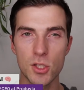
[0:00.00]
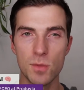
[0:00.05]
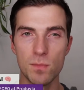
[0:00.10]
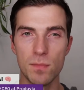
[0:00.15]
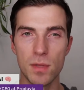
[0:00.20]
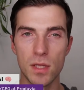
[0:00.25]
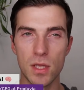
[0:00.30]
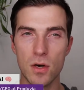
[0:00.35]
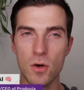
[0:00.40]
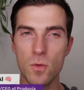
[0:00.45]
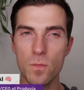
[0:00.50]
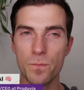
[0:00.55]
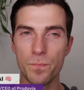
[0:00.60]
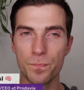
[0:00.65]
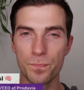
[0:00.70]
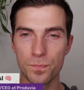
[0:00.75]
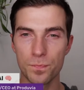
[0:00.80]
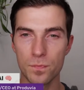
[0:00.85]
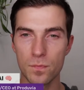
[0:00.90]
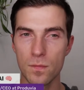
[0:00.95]
below,
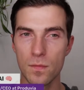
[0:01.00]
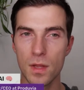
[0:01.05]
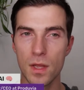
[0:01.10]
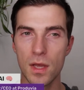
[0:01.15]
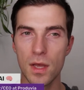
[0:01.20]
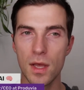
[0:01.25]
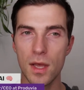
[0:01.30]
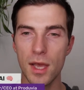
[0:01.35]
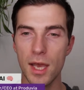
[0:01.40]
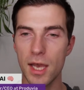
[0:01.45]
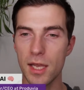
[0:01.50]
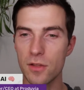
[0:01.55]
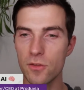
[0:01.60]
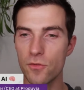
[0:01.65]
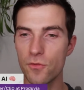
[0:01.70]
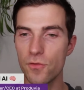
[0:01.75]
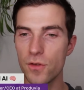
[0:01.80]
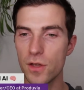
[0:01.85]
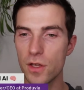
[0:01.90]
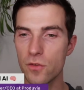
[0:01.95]
and
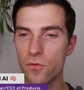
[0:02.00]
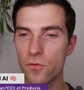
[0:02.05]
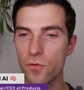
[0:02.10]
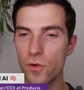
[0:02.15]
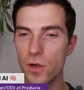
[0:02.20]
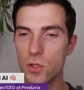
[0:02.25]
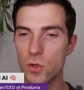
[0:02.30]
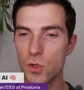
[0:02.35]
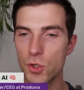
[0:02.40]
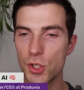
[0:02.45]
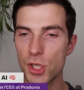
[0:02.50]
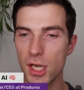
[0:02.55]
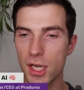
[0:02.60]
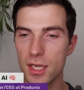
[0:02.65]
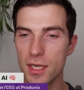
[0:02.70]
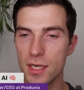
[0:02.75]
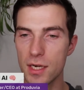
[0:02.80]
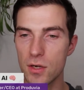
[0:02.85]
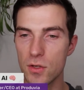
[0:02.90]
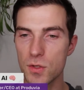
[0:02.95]
feel free to check it
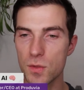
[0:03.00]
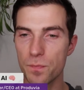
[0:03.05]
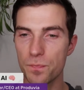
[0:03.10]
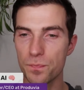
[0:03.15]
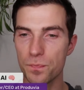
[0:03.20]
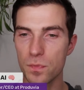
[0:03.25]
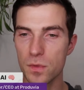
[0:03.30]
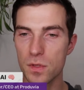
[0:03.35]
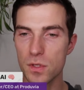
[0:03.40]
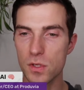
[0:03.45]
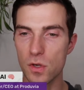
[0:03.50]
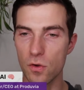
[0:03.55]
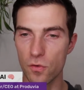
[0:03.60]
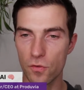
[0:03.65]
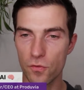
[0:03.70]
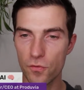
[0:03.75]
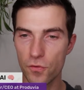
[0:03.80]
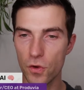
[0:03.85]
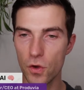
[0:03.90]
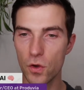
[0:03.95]
out. So
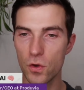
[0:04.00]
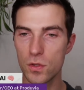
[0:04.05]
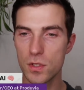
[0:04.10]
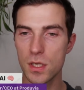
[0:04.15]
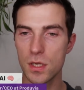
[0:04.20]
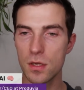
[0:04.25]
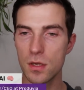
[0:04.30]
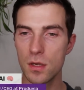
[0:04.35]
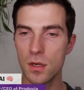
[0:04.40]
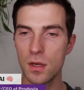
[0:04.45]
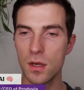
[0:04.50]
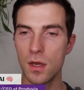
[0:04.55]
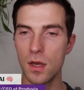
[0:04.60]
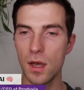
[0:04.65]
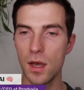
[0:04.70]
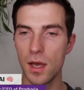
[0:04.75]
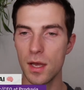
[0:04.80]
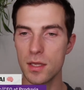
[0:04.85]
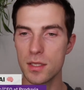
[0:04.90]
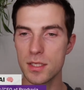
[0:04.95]
food
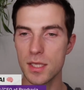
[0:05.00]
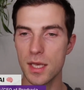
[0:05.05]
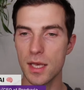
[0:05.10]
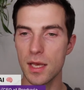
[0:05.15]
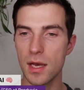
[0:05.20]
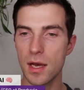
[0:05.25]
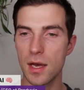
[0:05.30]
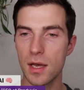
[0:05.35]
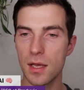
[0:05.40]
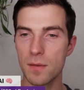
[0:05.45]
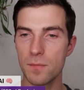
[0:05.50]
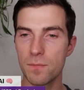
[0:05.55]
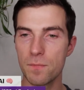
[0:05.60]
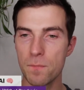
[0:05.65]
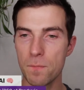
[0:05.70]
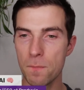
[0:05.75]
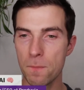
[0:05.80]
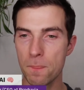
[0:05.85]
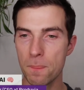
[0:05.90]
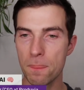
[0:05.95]
and AI,
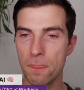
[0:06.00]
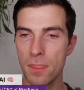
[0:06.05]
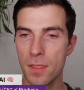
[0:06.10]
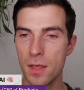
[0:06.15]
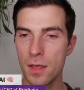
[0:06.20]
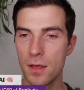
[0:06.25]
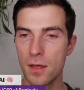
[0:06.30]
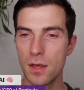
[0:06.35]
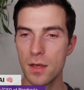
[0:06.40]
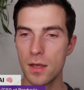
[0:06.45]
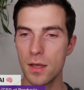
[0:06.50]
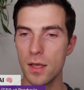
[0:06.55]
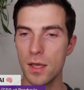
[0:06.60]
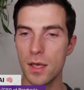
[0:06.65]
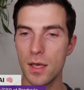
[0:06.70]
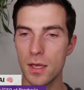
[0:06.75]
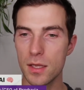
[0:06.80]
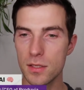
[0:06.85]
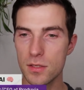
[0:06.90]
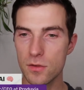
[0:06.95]

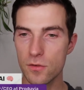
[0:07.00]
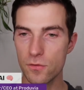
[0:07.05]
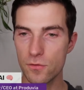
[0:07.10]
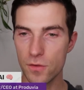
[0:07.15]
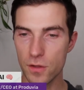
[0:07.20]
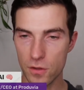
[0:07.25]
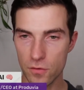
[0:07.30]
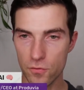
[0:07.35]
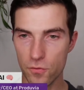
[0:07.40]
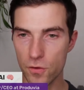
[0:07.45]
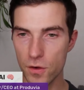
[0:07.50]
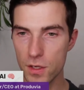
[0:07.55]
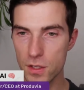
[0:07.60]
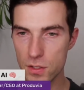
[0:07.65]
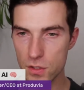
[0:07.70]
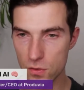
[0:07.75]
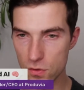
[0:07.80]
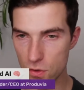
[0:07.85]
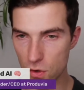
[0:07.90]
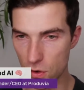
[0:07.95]
and feel free
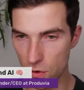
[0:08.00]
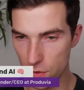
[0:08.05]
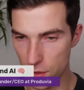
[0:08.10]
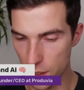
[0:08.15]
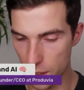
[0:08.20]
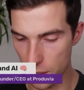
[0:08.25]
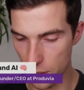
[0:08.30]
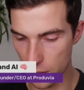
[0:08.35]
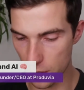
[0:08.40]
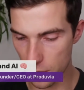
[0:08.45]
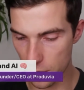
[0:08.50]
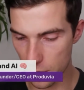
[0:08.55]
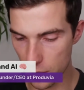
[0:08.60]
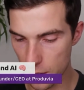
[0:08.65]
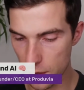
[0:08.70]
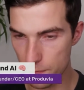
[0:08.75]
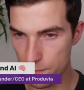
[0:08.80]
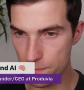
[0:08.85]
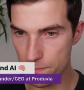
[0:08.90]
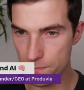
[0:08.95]
to go there
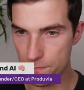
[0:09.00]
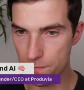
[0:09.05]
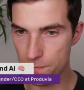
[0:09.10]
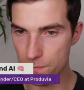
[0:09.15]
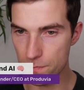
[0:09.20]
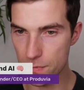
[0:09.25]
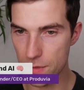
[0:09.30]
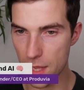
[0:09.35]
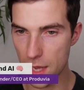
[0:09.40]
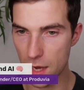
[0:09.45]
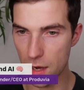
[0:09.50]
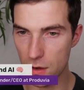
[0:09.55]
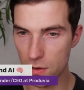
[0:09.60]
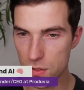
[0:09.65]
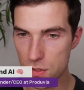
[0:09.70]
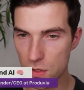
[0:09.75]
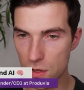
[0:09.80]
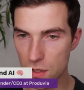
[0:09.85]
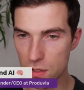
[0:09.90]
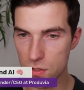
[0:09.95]
now.
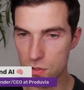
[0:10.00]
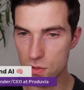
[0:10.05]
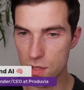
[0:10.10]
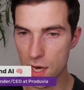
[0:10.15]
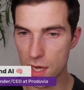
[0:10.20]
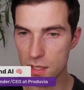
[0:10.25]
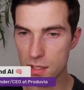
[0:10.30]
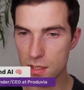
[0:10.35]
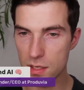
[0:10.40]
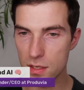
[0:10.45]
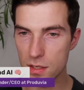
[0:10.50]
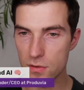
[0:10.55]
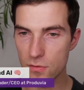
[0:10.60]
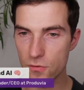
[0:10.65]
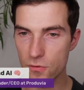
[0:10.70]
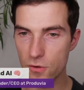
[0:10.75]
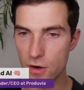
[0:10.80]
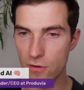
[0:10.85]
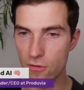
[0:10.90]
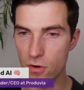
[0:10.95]
So I'll do that
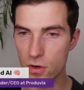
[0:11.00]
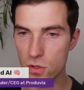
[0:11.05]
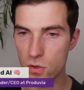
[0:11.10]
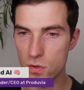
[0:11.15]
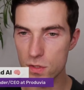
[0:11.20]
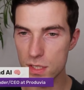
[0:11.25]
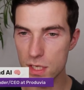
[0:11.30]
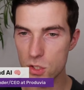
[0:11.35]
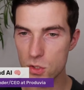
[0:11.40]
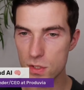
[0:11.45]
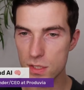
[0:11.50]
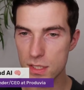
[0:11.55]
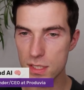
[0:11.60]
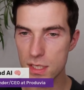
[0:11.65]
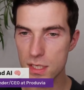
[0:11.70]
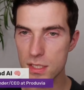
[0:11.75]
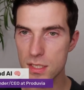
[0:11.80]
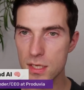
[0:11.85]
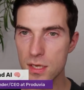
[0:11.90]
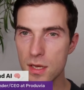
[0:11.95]
for everyone who's
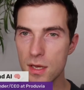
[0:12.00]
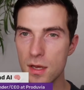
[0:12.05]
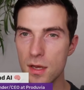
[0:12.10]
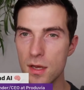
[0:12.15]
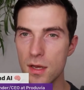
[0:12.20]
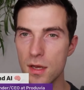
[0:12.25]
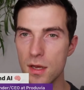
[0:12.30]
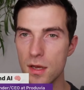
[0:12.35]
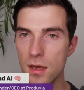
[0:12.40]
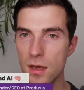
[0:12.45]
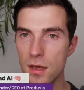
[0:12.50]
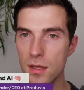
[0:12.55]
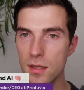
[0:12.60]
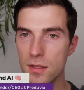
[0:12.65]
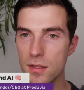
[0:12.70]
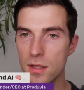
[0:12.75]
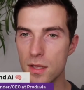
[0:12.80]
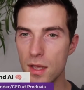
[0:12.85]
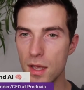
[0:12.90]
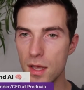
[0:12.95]
interested.
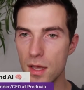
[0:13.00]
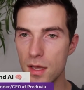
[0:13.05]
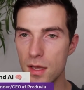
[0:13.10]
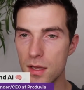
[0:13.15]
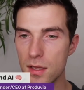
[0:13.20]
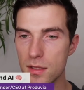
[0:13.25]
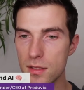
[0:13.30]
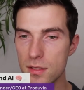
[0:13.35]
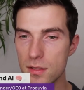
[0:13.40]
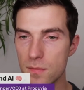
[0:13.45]
And